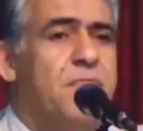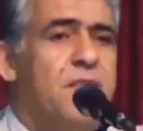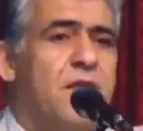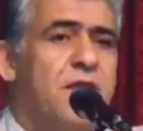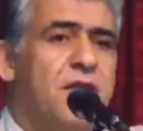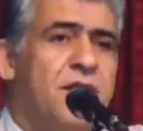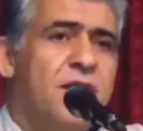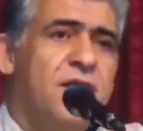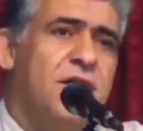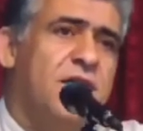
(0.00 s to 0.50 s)

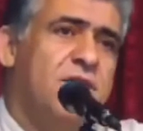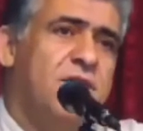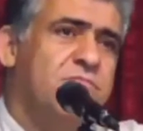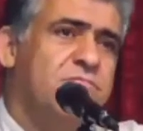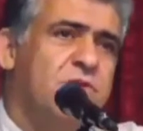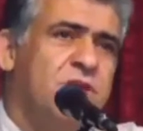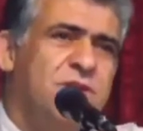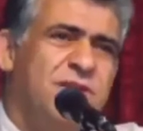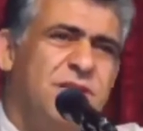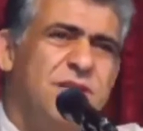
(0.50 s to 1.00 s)
Uh, I
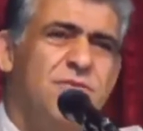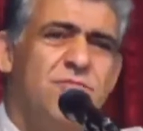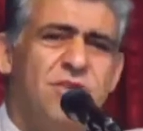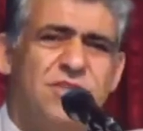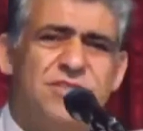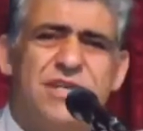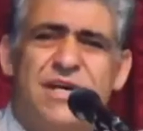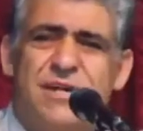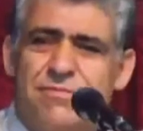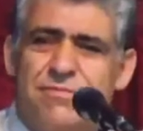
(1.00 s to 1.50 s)
think was
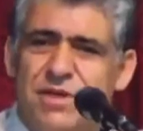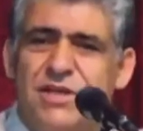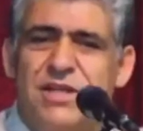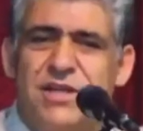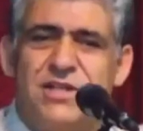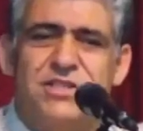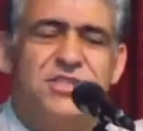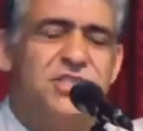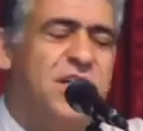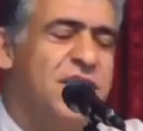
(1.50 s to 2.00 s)
Armenian
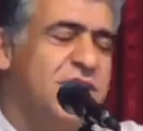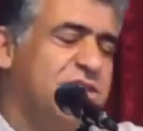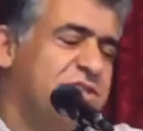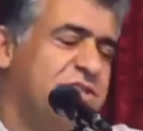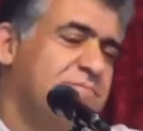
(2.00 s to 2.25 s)
church.